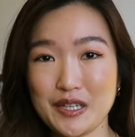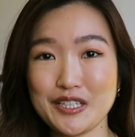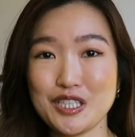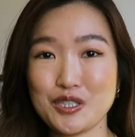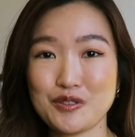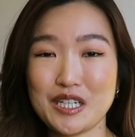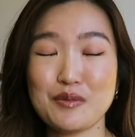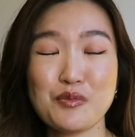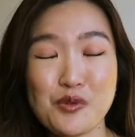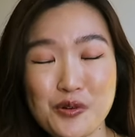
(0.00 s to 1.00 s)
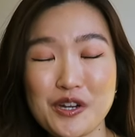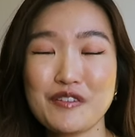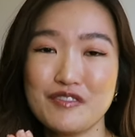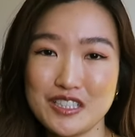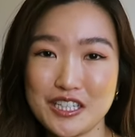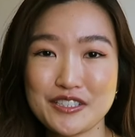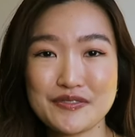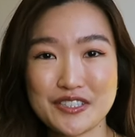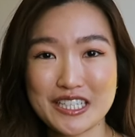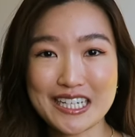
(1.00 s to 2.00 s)
me to create more
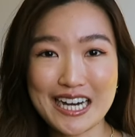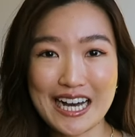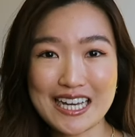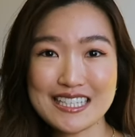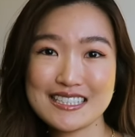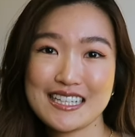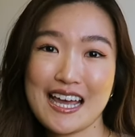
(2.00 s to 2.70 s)
videos for you guys.